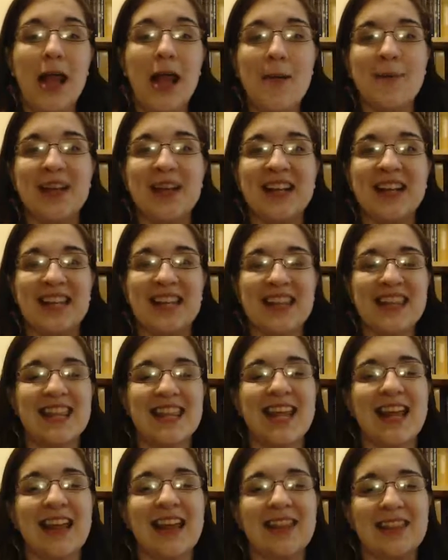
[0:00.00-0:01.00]
because I
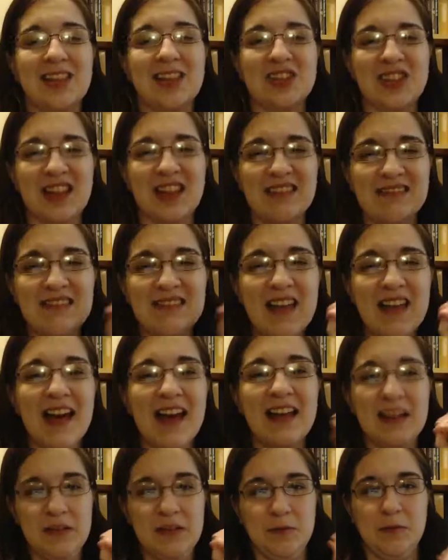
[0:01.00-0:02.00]
think there's a
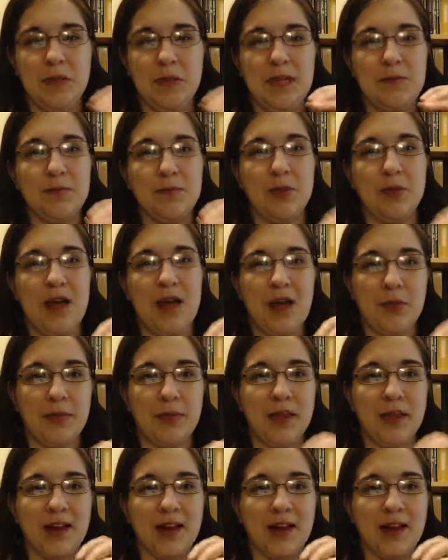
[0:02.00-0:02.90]
lot of people out there,